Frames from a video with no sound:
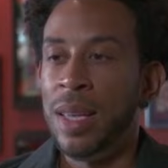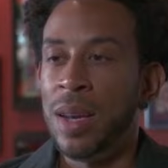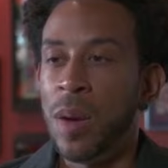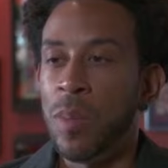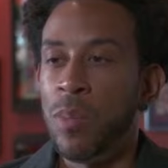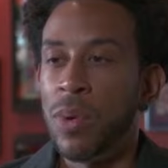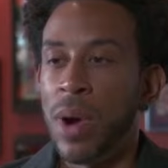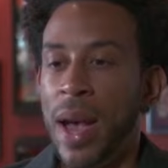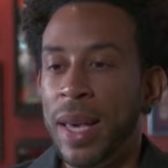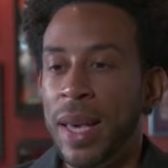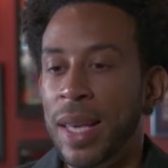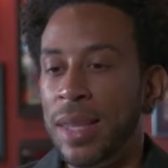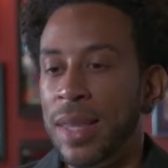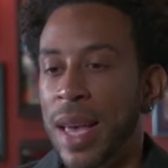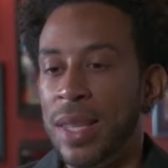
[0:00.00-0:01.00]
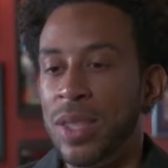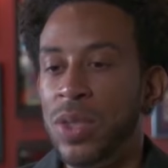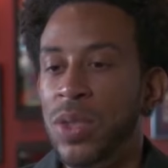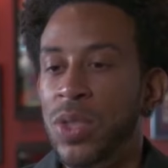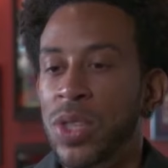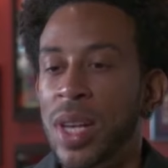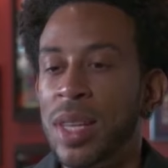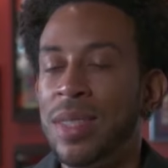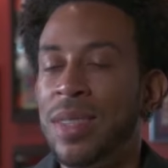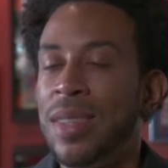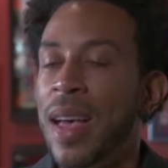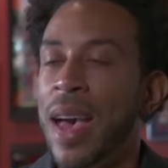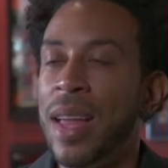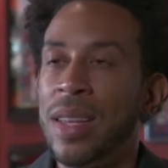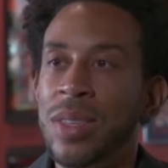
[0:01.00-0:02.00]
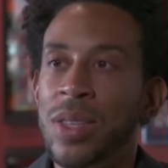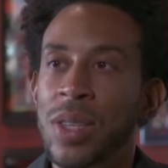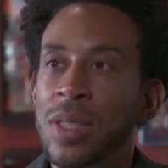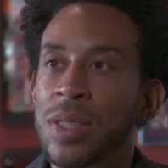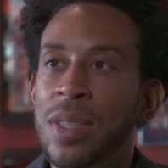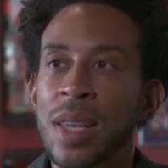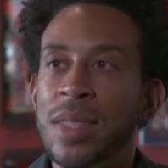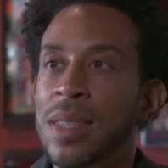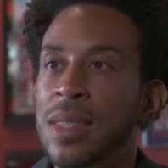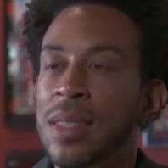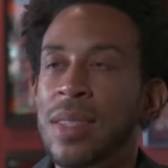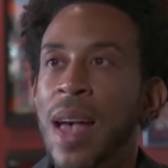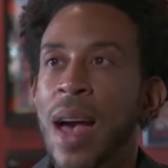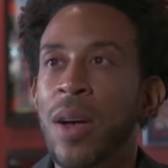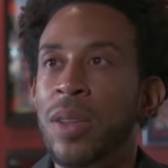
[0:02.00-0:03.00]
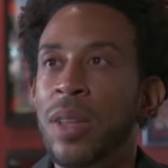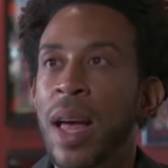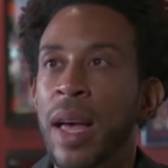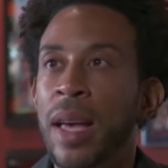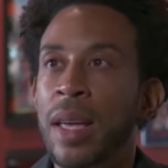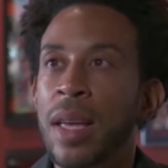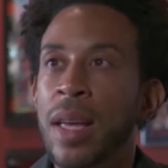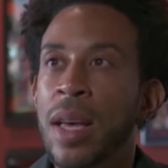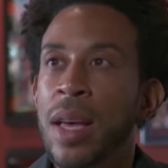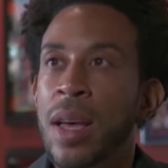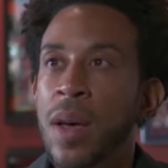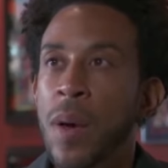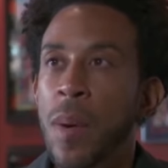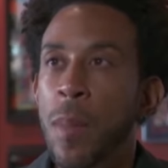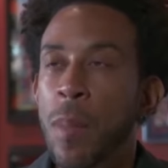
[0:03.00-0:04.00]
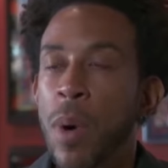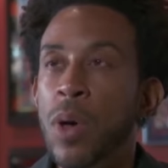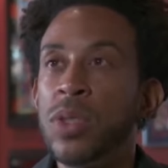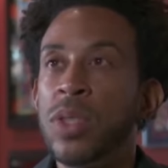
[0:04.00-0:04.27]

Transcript: But the supporters are not going to let him off the hook so easily without a